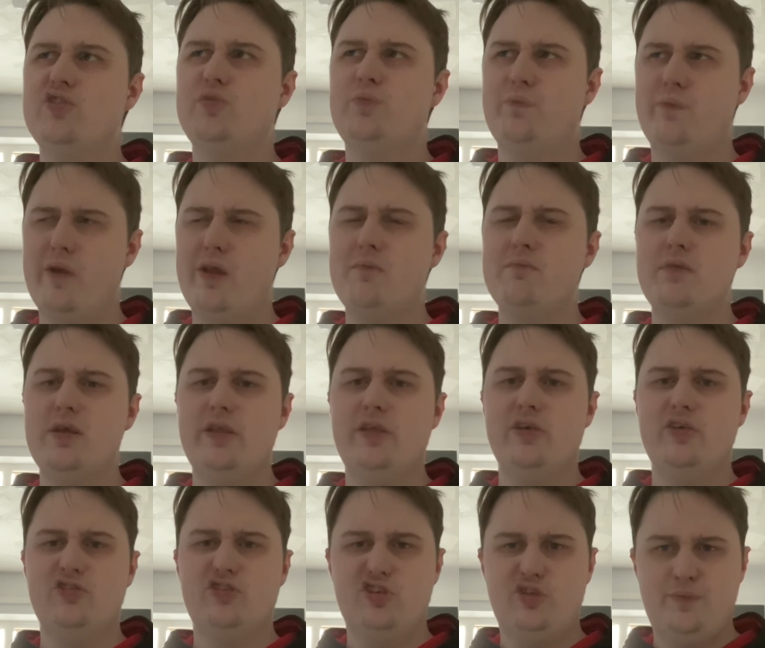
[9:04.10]
bring me
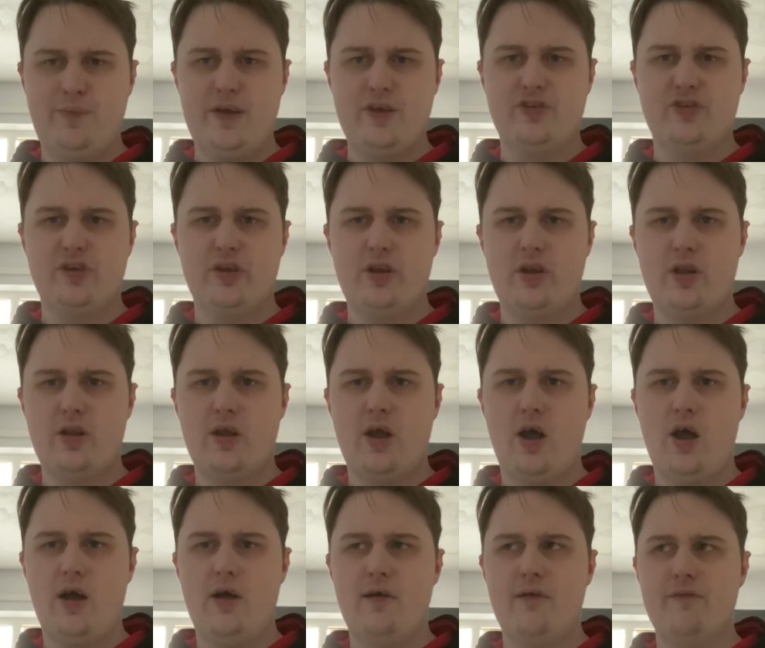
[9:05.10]
the suspicion
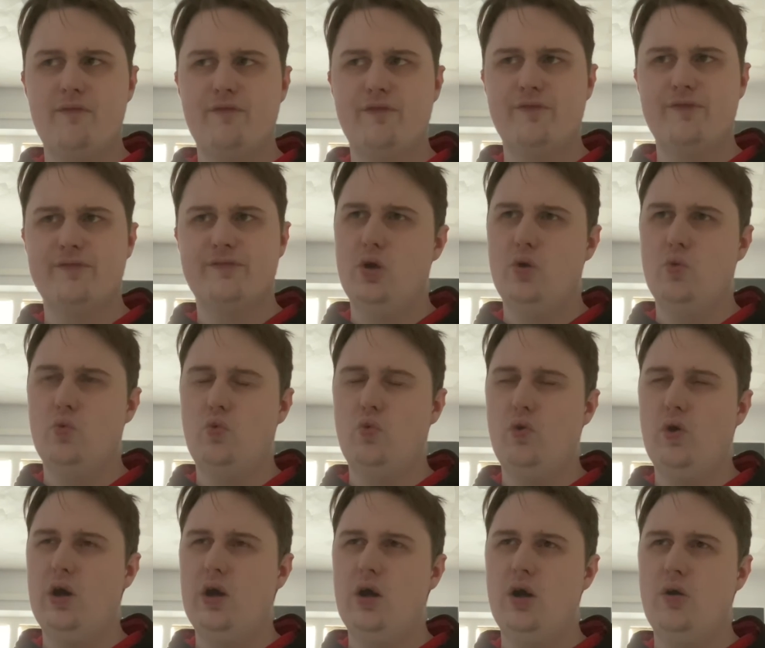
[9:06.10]
of,
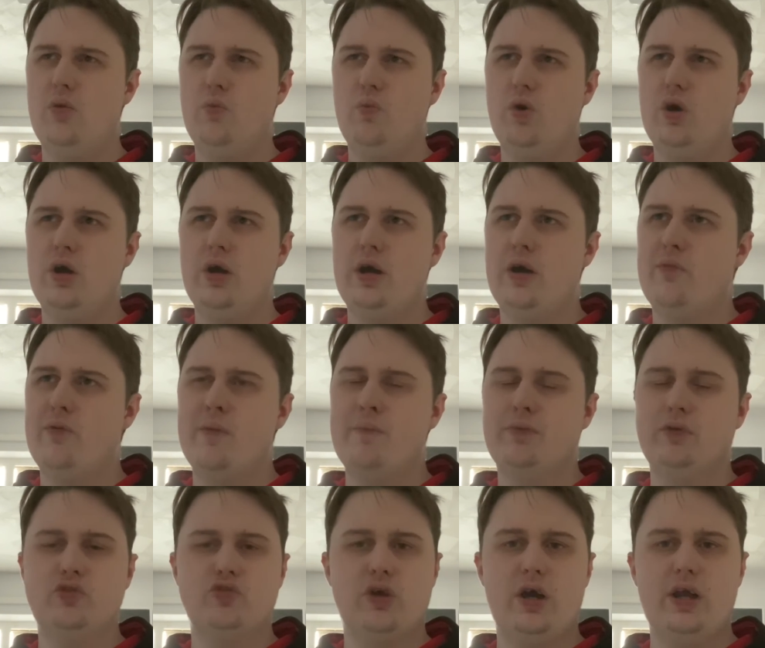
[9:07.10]
what are Red
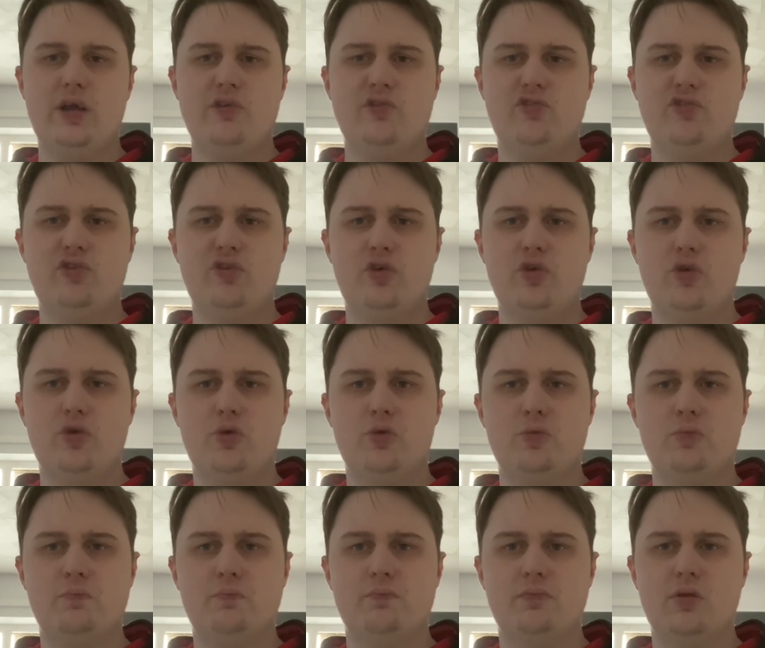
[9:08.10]
Bull trying
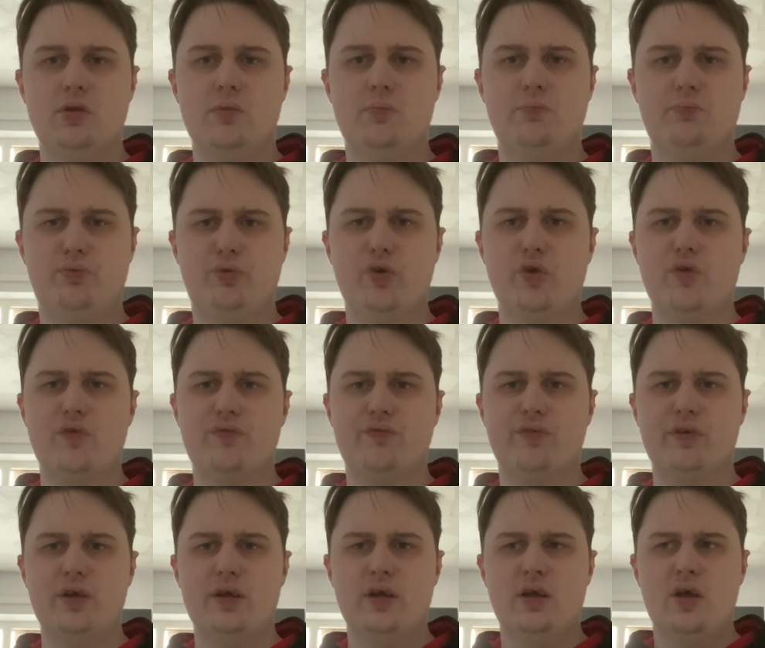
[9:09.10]
to prove,
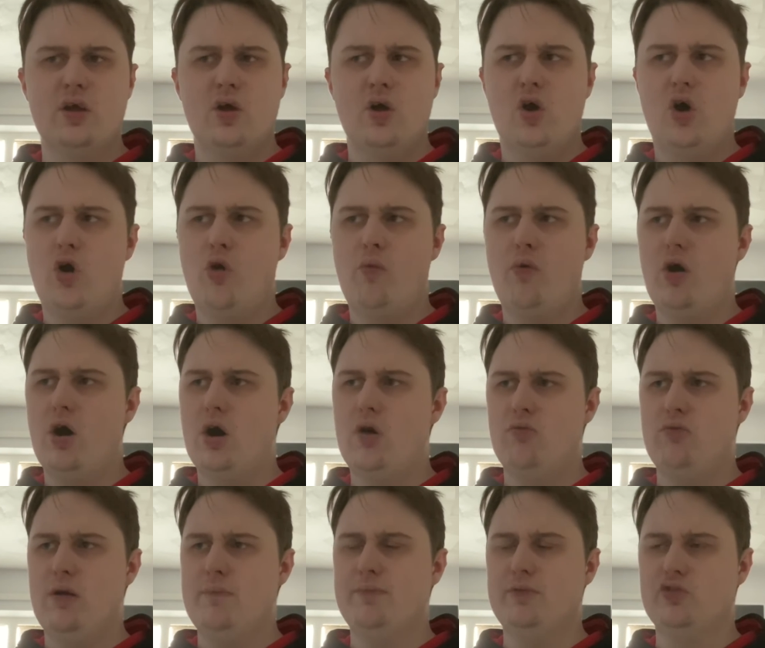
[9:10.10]
or what are
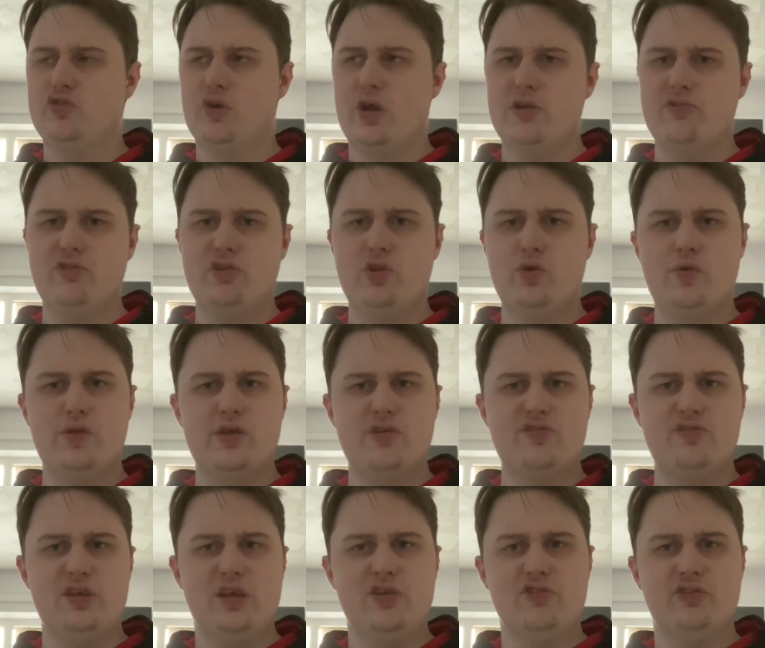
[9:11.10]
Red Bull trying to do this
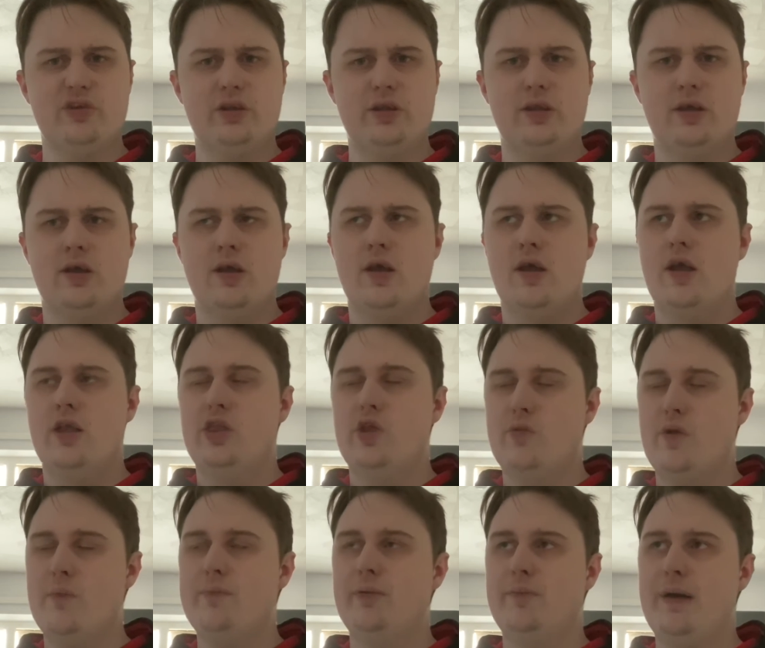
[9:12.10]
season. The
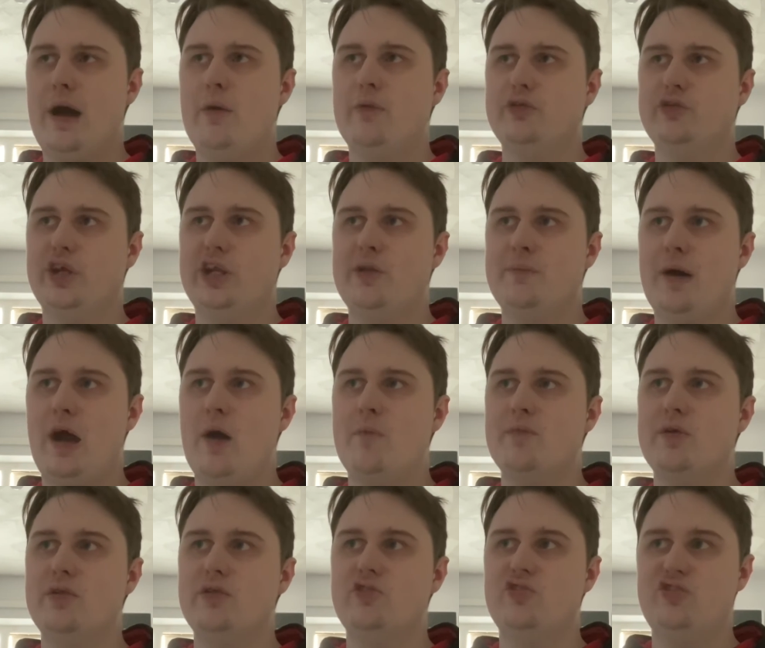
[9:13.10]
Red Bull powertrain
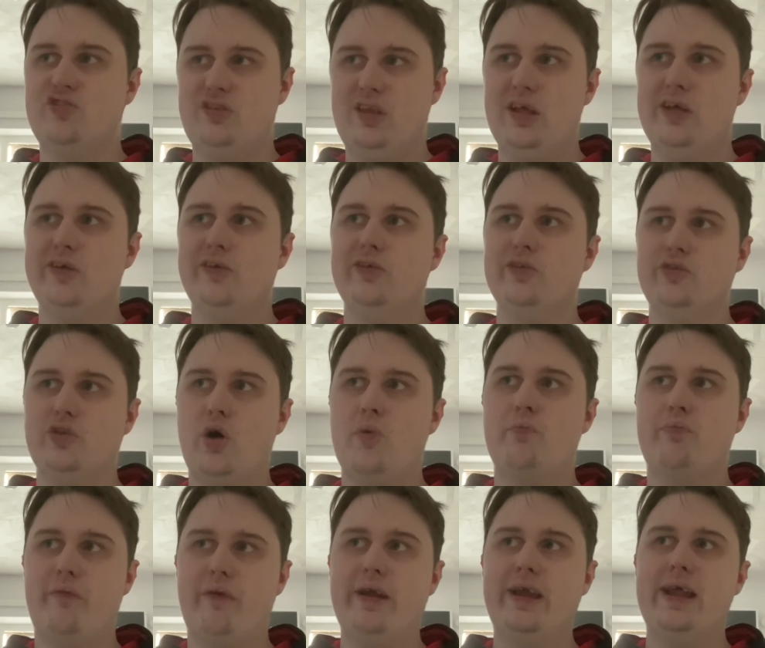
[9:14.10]
department still
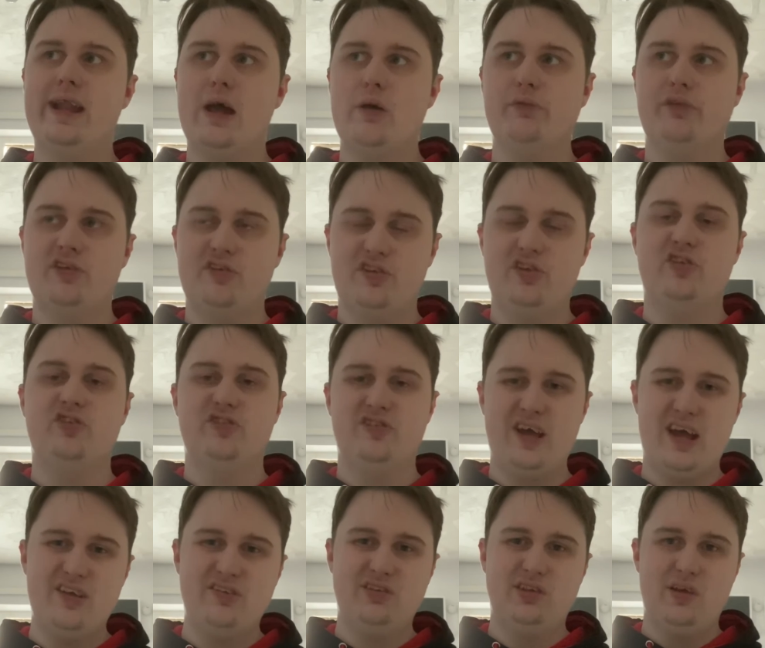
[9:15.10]
not bringing out the
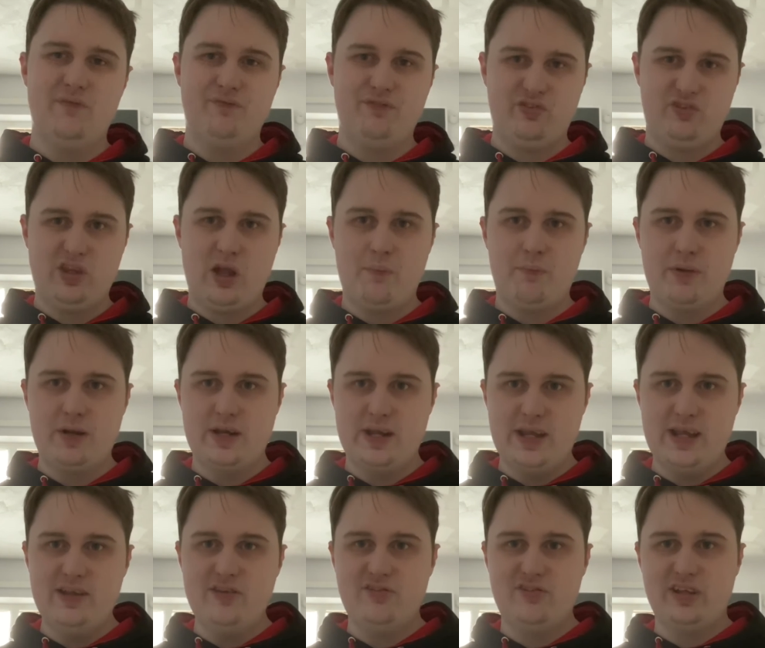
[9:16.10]
success that Verstappen
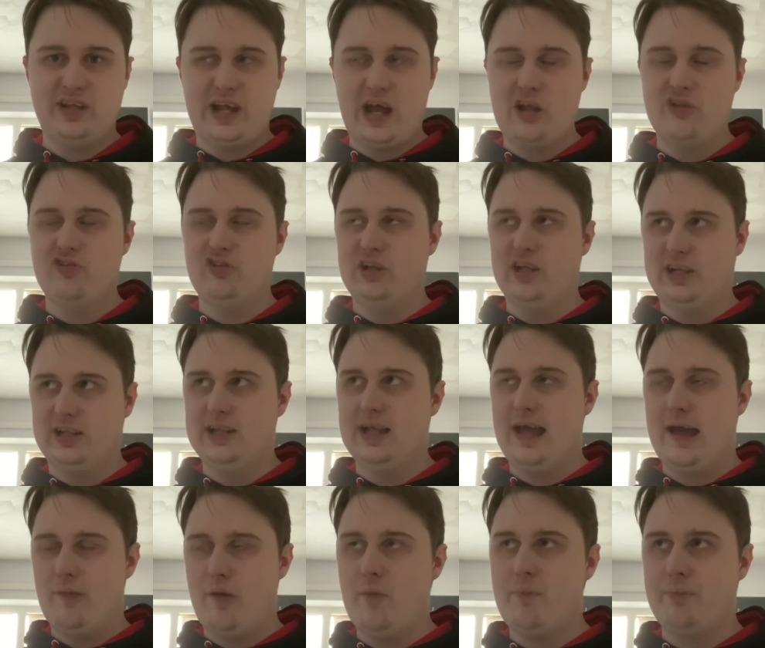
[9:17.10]
needs to catch
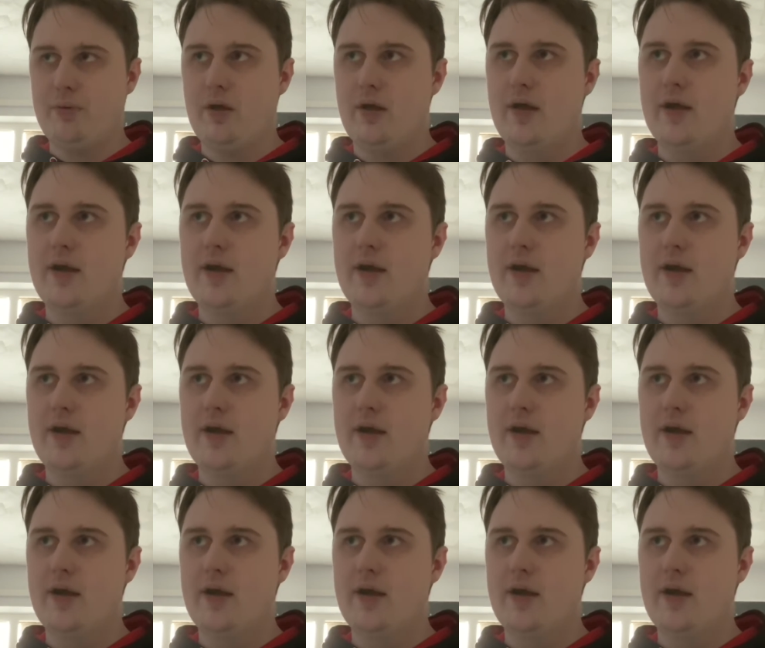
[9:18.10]
Leclerc up,